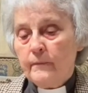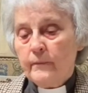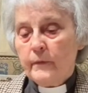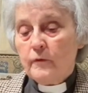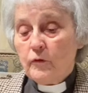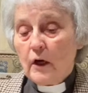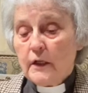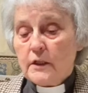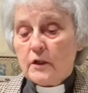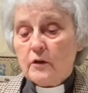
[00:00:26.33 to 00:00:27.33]
The
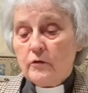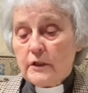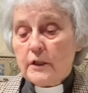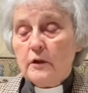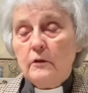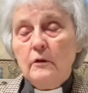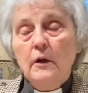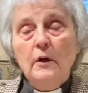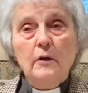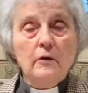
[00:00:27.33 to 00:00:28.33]
right, critical
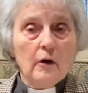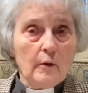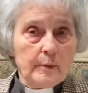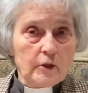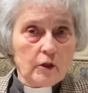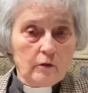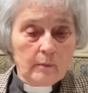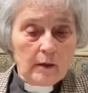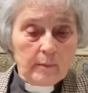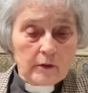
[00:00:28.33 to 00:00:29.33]
or opportune
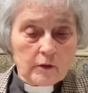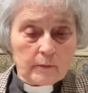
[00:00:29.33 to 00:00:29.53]
moment.